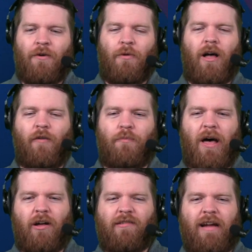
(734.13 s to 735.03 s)
Well, if
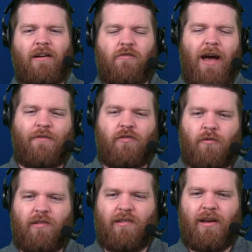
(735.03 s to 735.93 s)
Belichick drafts a
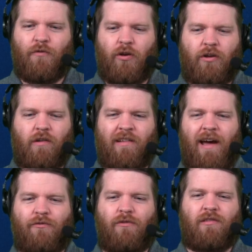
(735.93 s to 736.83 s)
receiver, you just
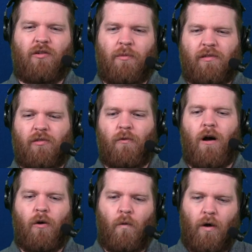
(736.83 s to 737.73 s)
have to assume it's the
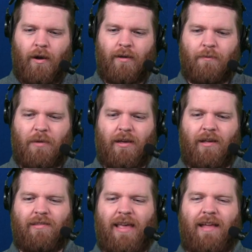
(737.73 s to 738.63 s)
wrong one
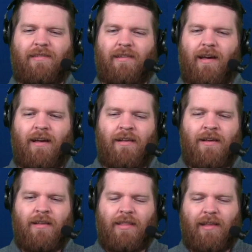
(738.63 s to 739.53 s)
because that's
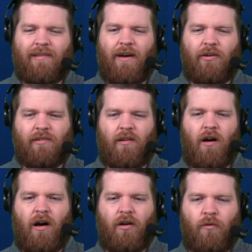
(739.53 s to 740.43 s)
how it's
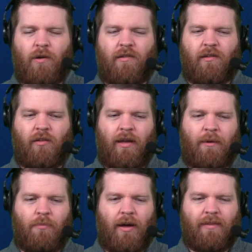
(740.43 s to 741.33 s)
gone
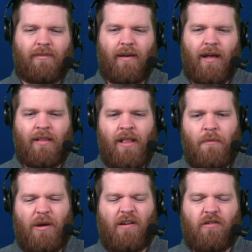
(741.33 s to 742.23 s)
recently. But
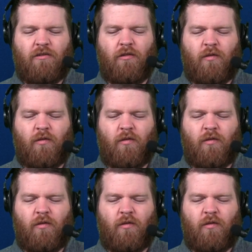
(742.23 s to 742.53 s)
be sure to